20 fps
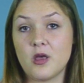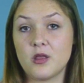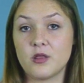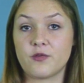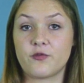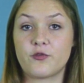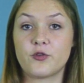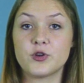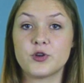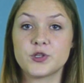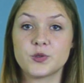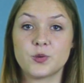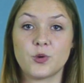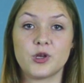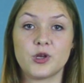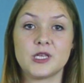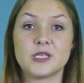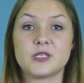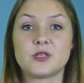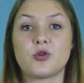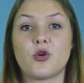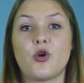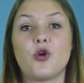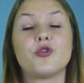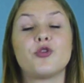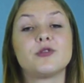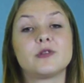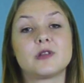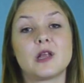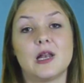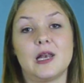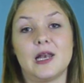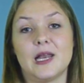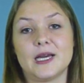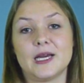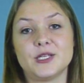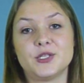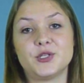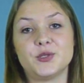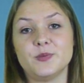The first one is called
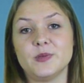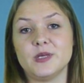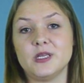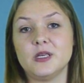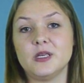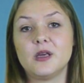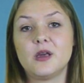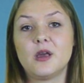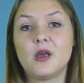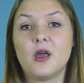Lie to Me.